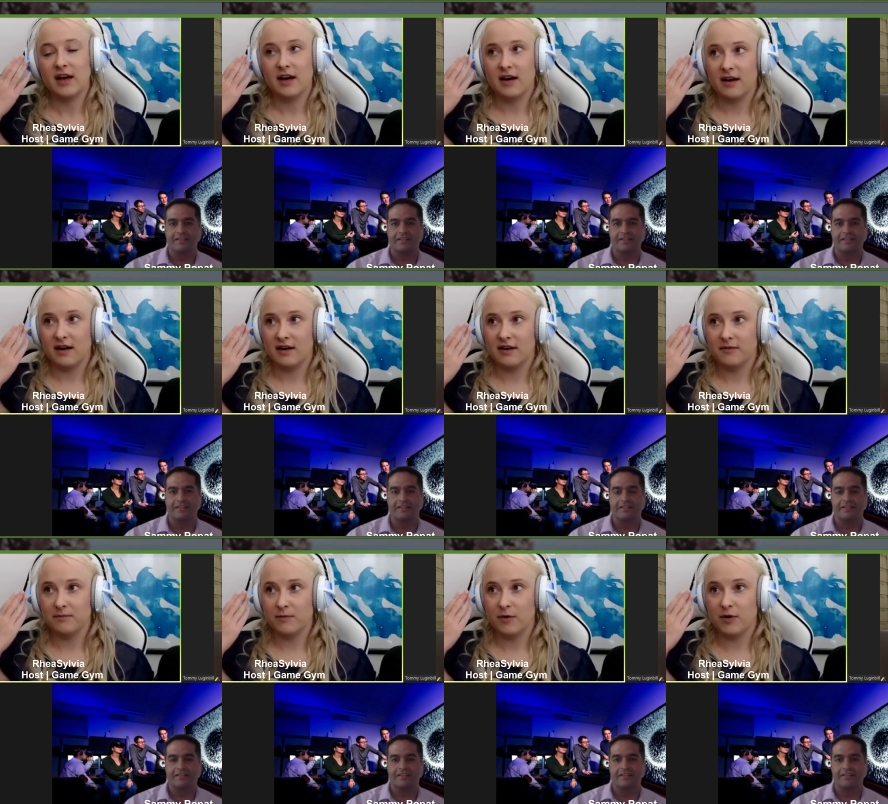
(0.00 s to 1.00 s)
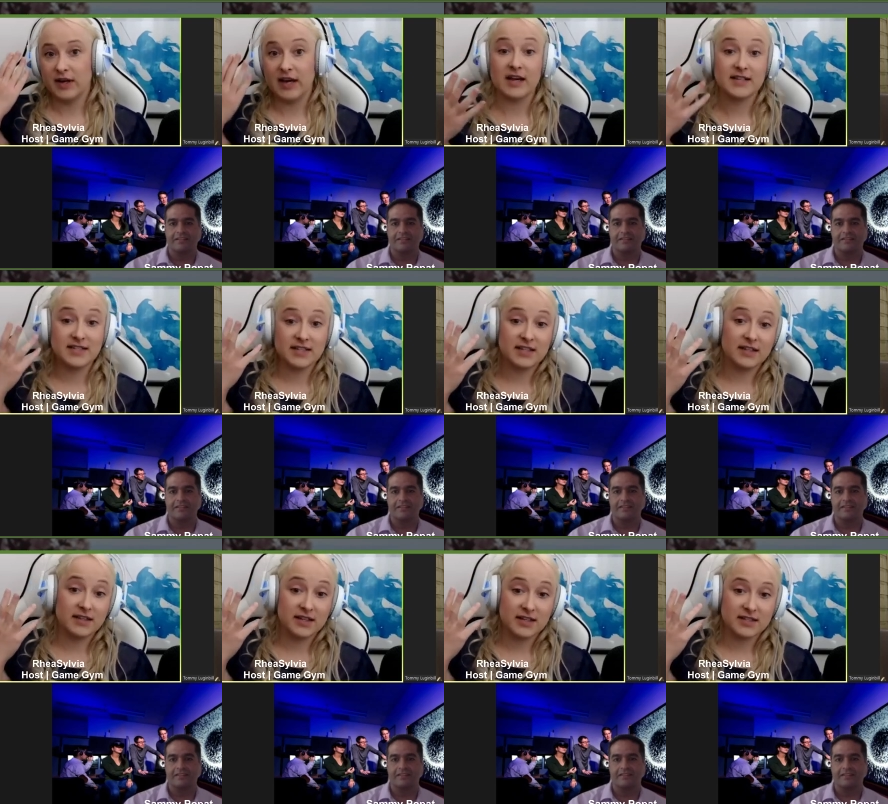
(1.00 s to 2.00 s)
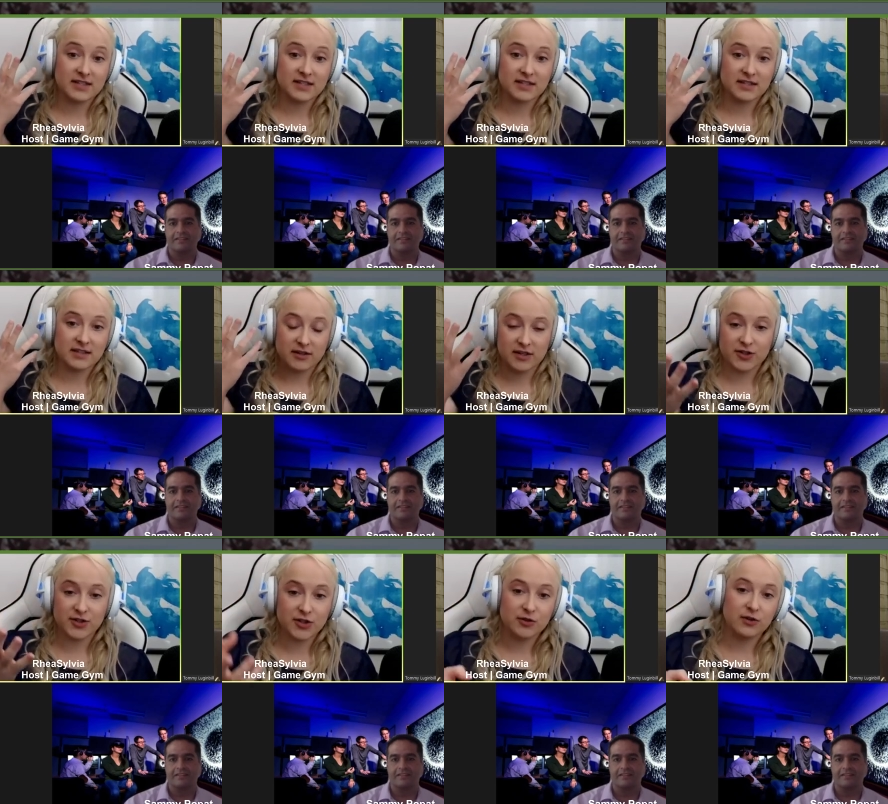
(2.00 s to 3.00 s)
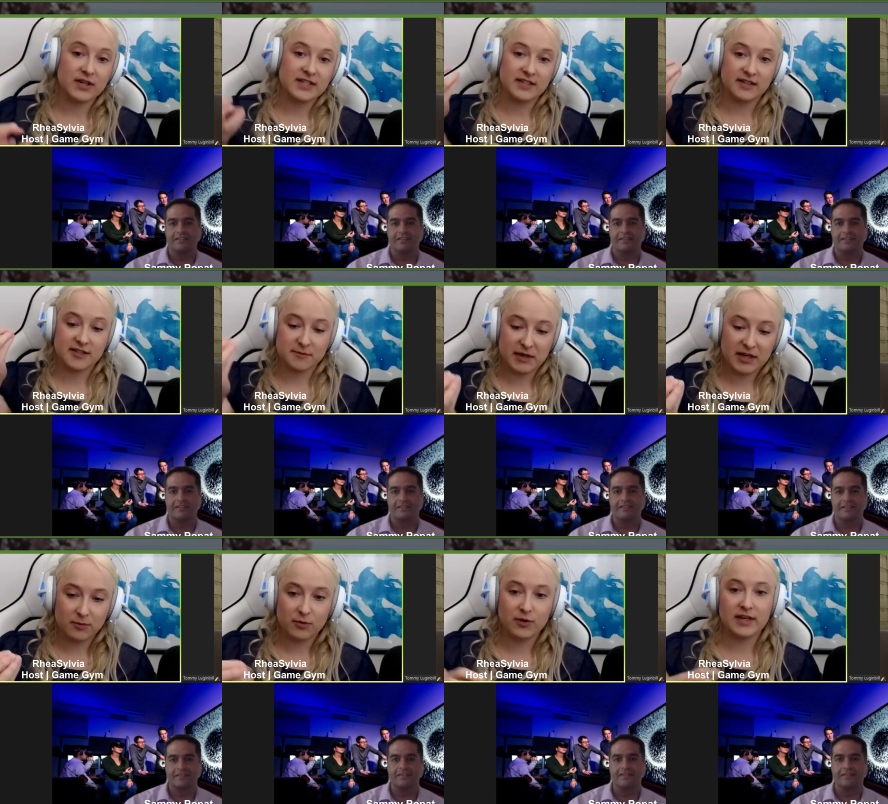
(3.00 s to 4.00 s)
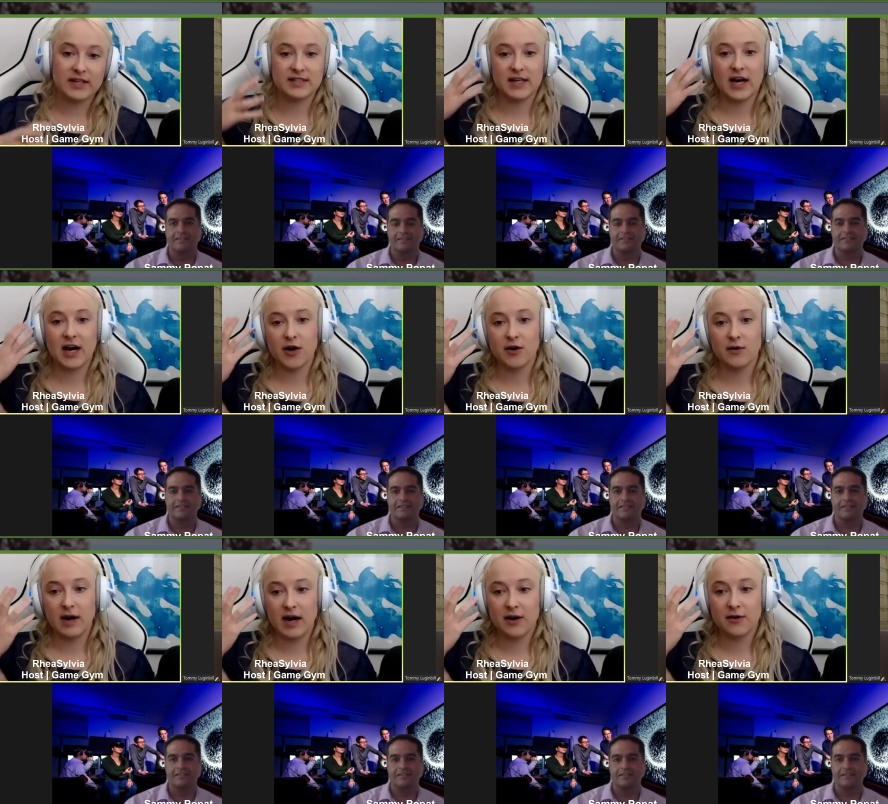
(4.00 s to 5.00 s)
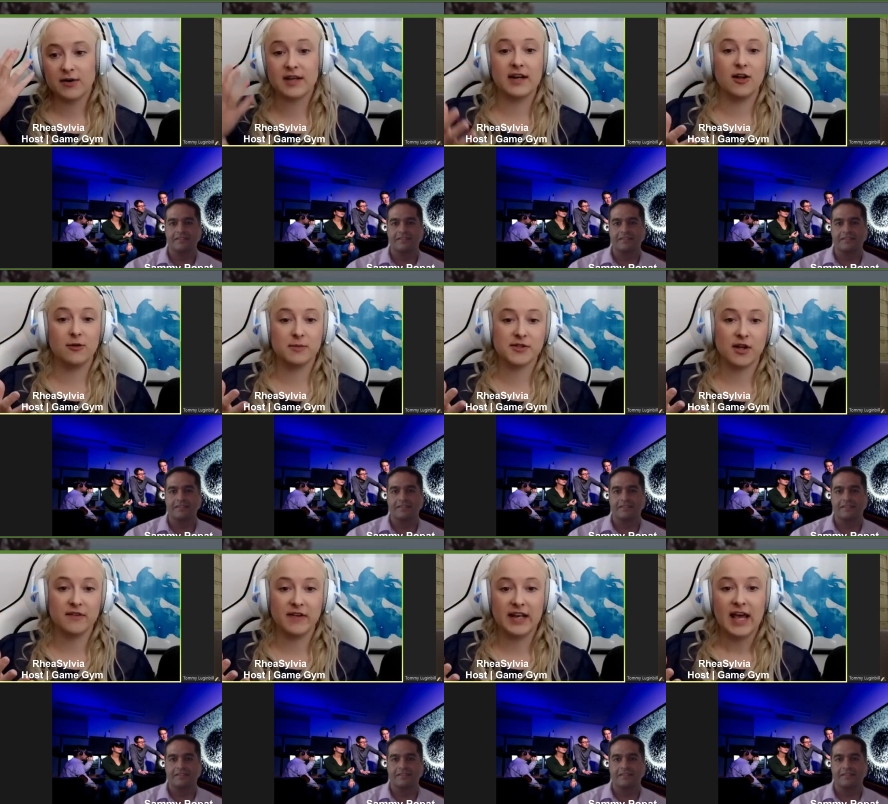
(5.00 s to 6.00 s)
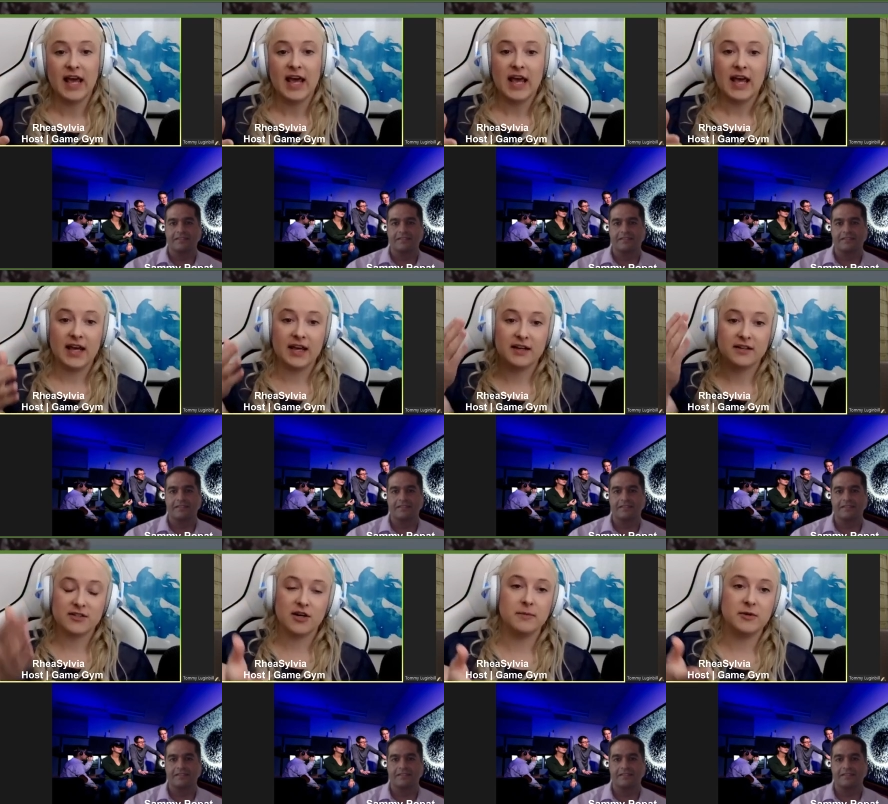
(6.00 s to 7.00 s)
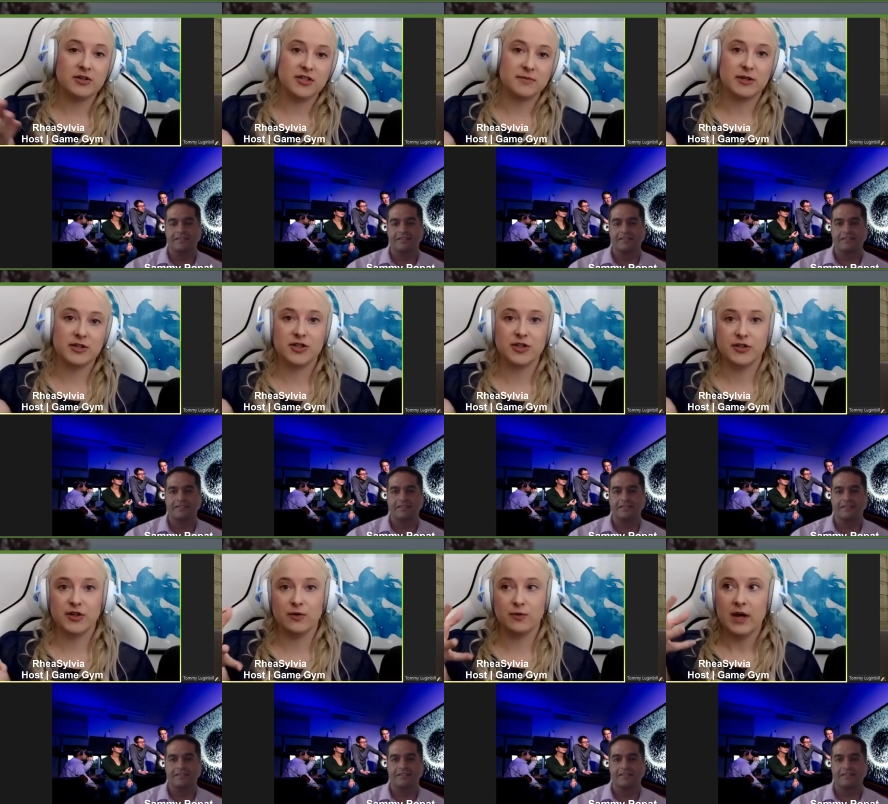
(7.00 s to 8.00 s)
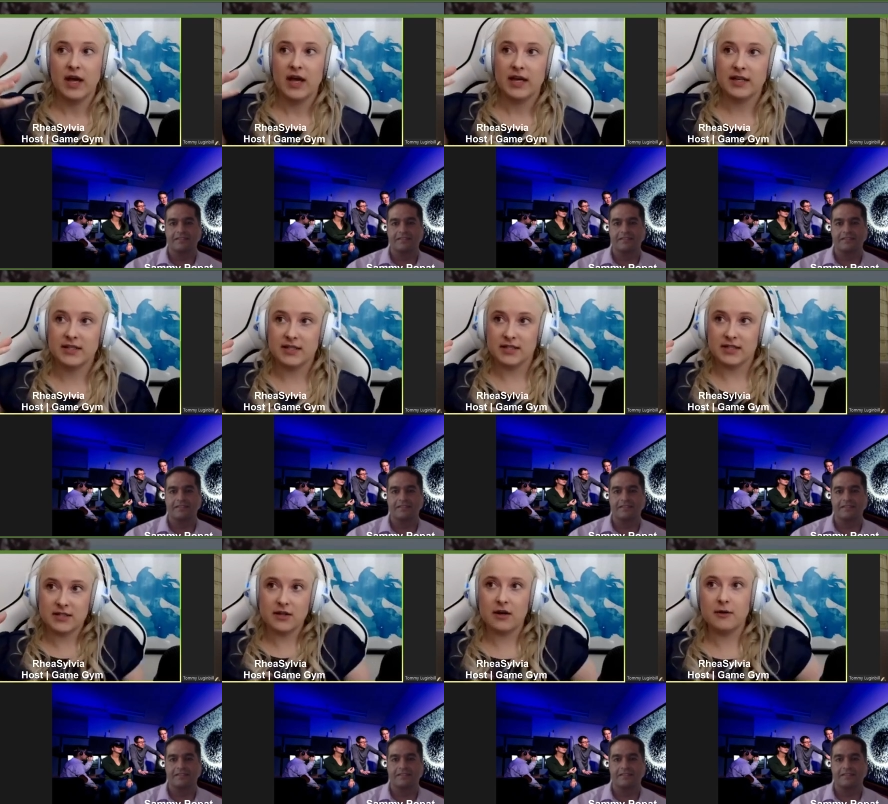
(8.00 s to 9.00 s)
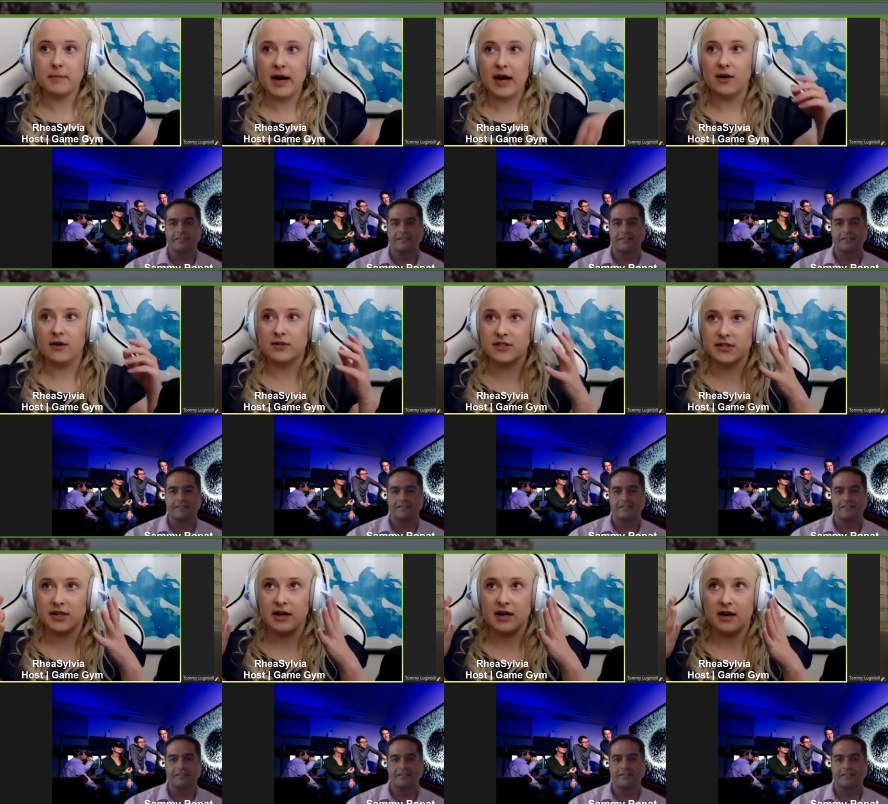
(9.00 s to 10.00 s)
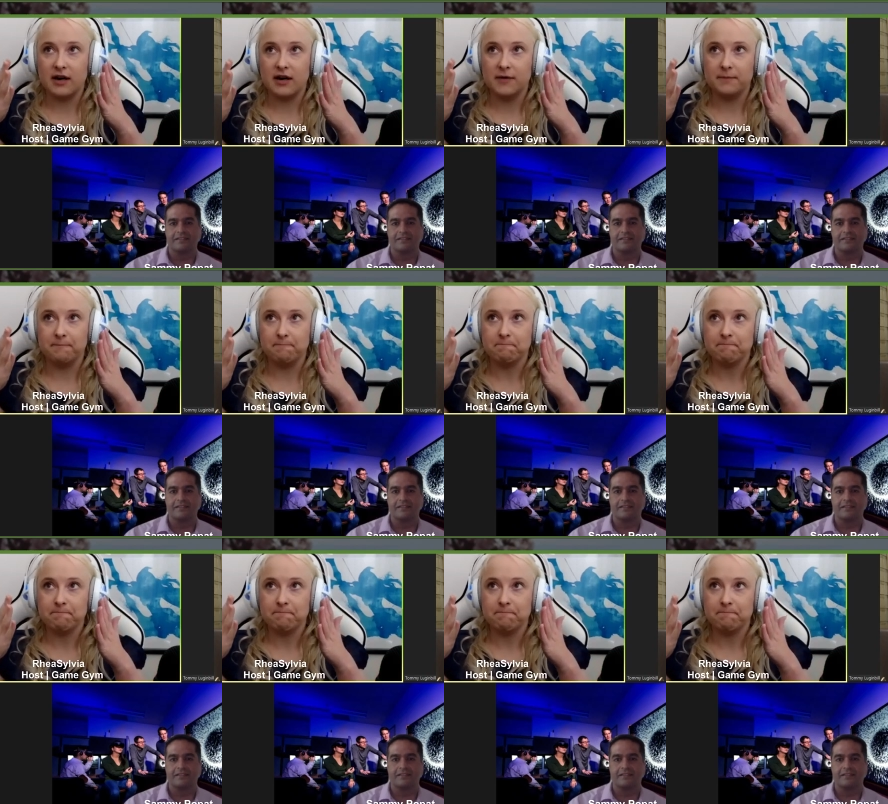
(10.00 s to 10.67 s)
Speaker 1: uh, okay i see this issue or i see this pain point how how can i help solve it and tommy you just mentioned you know it's it's not about um,